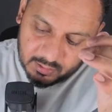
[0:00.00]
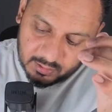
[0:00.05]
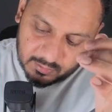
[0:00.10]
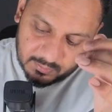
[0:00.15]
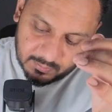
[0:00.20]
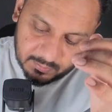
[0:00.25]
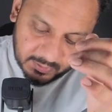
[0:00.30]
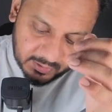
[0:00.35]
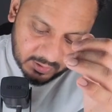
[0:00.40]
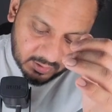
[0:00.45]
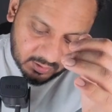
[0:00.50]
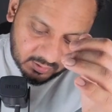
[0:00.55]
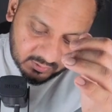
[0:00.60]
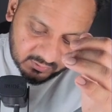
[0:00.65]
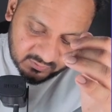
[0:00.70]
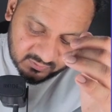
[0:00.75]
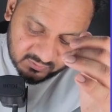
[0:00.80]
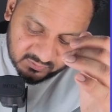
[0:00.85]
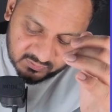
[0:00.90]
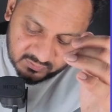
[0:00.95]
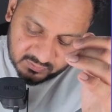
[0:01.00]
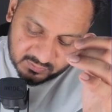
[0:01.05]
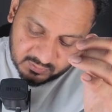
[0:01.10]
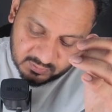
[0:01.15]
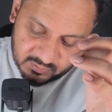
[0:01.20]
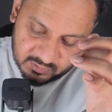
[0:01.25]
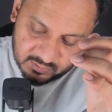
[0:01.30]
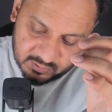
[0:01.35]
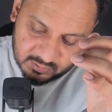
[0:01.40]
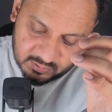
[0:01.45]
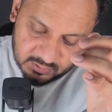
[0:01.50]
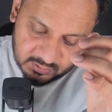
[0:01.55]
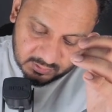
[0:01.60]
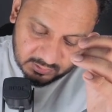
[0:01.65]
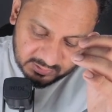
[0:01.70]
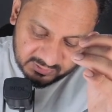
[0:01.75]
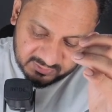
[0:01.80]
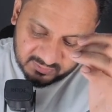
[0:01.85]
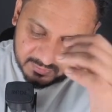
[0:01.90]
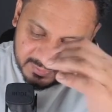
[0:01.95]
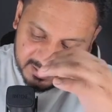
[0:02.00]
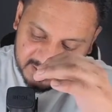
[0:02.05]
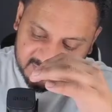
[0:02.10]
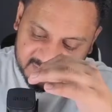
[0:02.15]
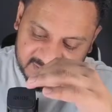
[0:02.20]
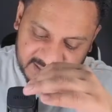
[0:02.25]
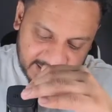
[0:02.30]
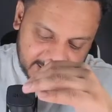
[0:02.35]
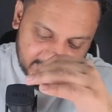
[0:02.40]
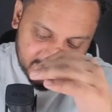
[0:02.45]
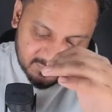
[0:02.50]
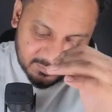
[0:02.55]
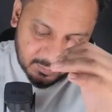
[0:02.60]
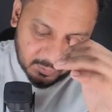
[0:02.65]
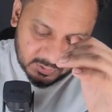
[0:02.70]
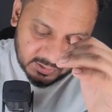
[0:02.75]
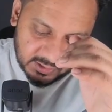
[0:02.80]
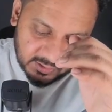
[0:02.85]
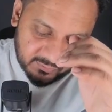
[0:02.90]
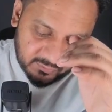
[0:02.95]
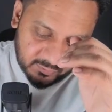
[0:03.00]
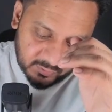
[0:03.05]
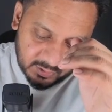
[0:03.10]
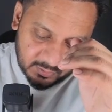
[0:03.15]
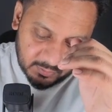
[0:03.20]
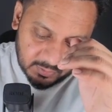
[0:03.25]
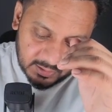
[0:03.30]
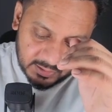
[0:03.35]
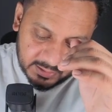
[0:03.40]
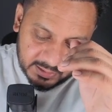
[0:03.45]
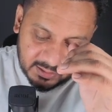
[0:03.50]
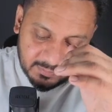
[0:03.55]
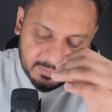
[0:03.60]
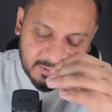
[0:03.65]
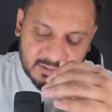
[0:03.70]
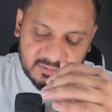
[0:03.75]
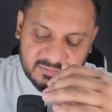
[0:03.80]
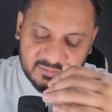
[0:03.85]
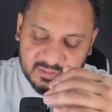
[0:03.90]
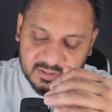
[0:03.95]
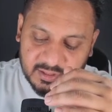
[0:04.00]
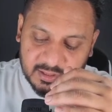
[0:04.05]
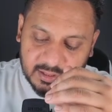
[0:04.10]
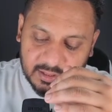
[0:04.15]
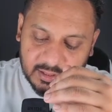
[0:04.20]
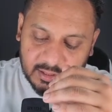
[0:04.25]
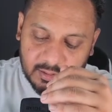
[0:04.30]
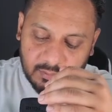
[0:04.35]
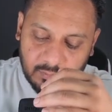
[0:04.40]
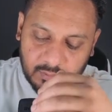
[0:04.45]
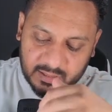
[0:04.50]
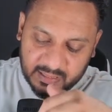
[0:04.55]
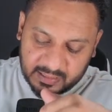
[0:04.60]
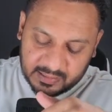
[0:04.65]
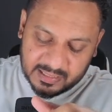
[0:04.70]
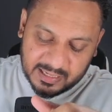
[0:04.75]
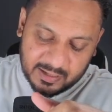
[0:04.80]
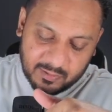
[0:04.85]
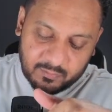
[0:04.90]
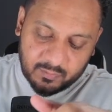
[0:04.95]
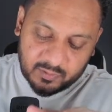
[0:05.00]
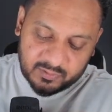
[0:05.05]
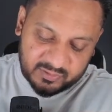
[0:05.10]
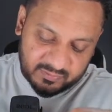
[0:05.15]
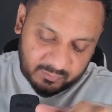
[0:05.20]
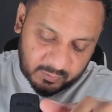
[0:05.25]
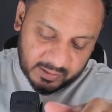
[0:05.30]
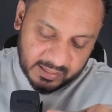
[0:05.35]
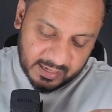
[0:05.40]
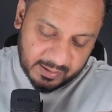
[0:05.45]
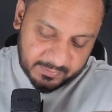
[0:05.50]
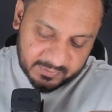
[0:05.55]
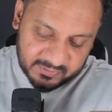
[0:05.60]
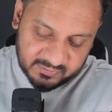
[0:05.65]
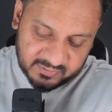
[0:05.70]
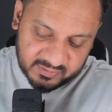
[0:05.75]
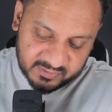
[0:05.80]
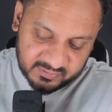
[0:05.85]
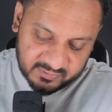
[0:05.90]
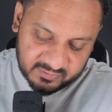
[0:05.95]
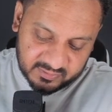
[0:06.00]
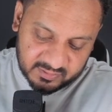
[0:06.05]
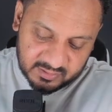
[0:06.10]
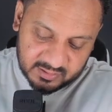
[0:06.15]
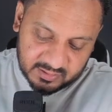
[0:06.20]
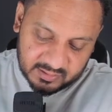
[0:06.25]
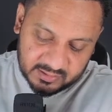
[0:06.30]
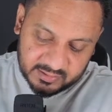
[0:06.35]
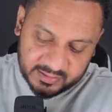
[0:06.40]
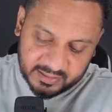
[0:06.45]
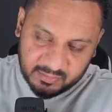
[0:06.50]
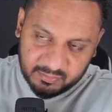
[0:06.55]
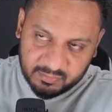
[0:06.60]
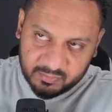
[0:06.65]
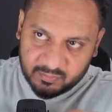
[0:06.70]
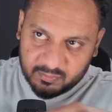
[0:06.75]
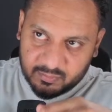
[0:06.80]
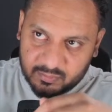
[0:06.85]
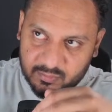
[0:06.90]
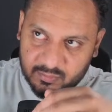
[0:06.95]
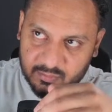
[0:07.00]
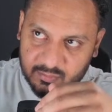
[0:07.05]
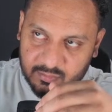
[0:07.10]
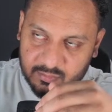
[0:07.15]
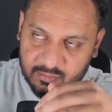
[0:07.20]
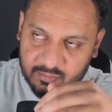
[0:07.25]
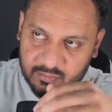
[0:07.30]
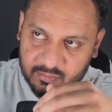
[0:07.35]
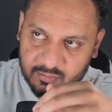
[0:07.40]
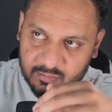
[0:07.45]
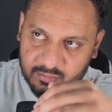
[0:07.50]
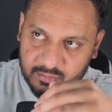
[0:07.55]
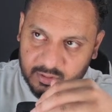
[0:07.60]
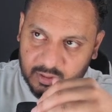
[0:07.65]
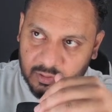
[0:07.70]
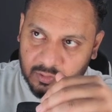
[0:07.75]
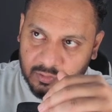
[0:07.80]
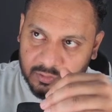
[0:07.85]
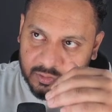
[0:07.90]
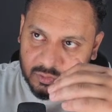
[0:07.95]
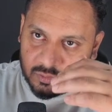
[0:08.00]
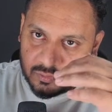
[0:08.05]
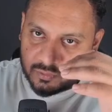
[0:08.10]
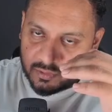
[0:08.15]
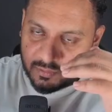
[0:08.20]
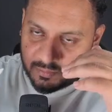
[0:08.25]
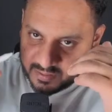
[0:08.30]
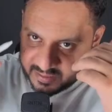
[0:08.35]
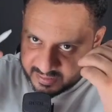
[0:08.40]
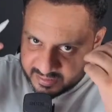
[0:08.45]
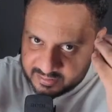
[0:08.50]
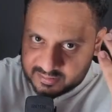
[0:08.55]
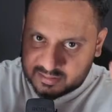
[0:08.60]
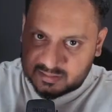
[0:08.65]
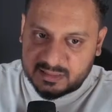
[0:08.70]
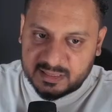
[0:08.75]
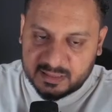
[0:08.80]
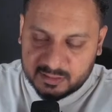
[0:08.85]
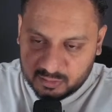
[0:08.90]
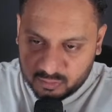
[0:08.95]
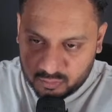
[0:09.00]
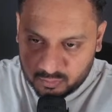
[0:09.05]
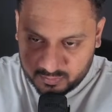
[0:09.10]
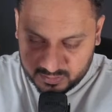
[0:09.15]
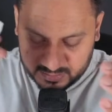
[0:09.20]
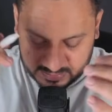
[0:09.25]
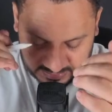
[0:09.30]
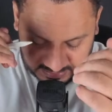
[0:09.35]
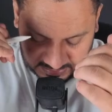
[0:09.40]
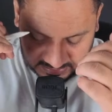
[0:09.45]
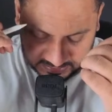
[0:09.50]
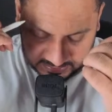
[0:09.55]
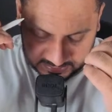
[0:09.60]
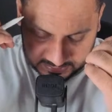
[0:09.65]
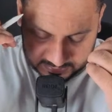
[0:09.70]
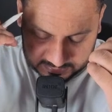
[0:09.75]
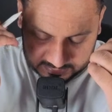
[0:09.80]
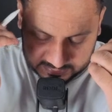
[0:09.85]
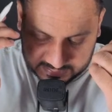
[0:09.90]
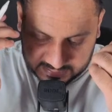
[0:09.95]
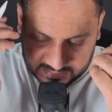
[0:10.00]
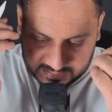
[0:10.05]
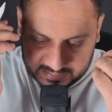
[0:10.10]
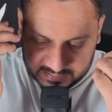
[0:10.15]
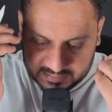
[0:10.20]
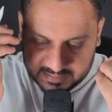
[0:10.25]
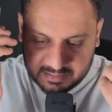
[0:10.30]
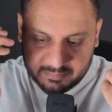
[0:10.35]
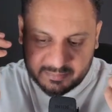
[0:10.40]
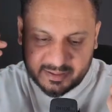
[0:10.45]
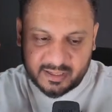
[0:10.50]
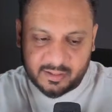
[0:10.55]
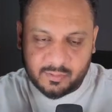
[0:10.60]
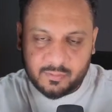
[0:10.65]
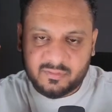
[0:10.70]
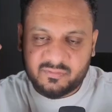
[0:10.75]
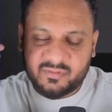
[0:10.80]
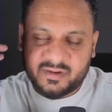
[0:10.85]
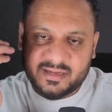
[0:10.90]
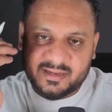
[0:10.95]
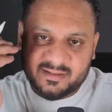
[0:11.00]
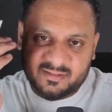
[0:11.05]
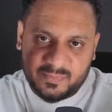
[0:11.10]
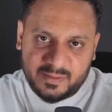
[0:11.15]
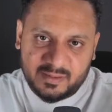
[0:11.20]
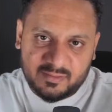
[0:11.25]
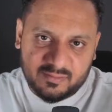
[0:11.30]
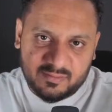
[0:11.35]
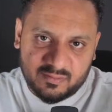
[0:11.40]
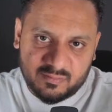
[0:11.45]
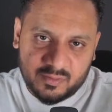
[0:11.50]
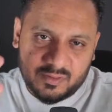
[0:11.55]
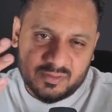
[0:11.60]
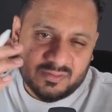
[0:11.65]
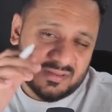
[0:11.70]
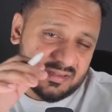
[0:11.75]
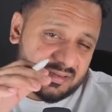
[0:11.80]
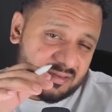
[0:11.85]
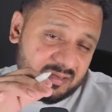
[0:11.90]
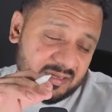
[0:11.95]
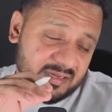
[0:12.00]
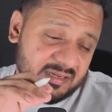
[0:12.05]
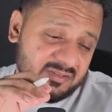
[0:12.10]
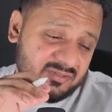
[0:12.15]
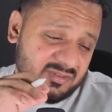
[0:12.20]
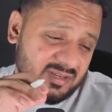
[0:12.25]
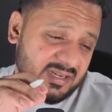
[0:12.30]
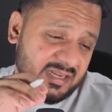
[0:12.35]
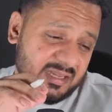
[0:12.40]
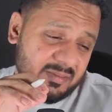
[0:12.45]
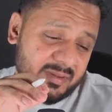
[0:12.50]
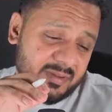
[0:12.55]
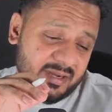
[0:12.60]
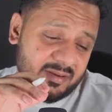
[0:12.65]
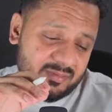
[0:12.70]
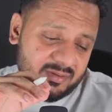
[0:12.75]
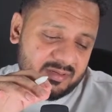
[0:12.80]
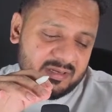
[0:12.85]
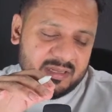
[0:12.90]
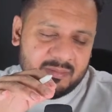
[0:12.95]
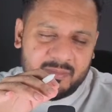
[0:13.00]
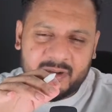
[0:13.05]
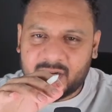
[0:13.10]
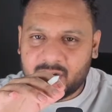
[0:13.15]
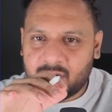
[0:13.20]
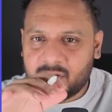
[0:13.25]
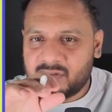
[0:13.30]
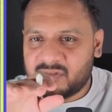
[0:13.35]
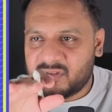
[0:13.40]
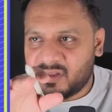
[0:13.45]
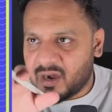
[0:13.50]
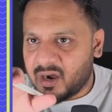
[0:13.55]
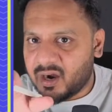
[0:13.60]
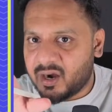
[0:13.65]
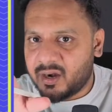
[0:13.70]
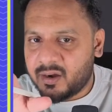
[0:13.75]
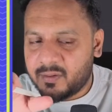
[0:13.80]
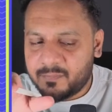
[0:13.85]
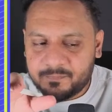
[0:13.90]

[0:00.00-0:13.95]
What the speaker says: Because this mix tackles both the affordability, because what happens is that you're making the demerit goods very expensive, because initially demerit goods are